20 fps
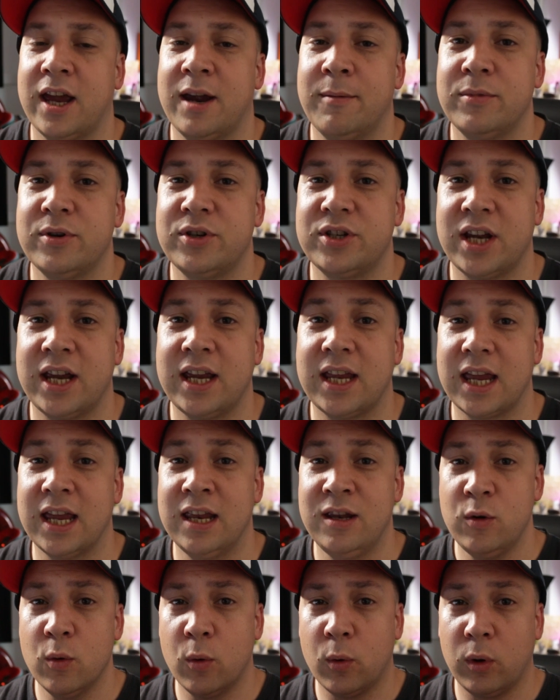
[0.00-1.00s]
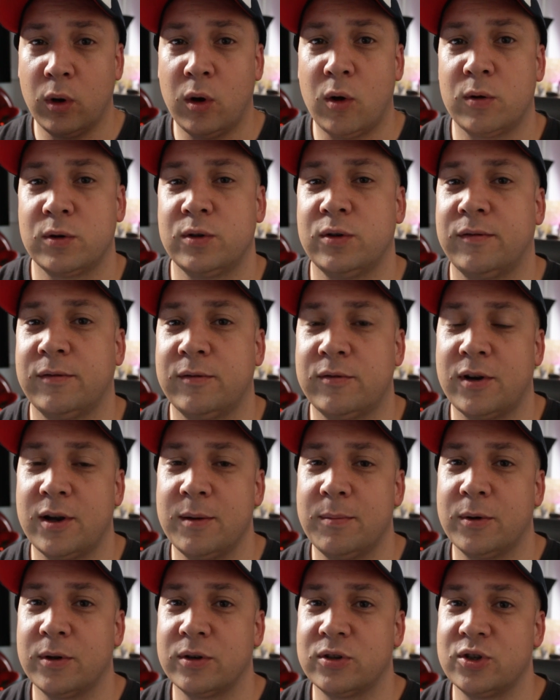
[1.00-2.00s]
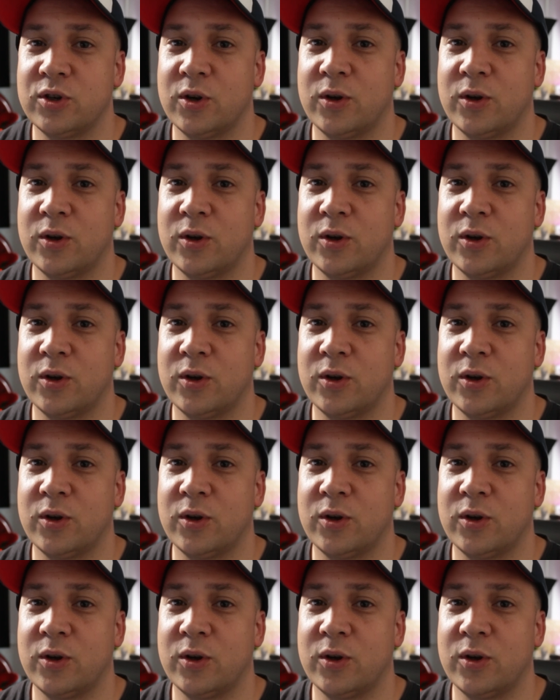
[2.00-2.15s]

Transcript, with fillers: camera shake in your locked off tripod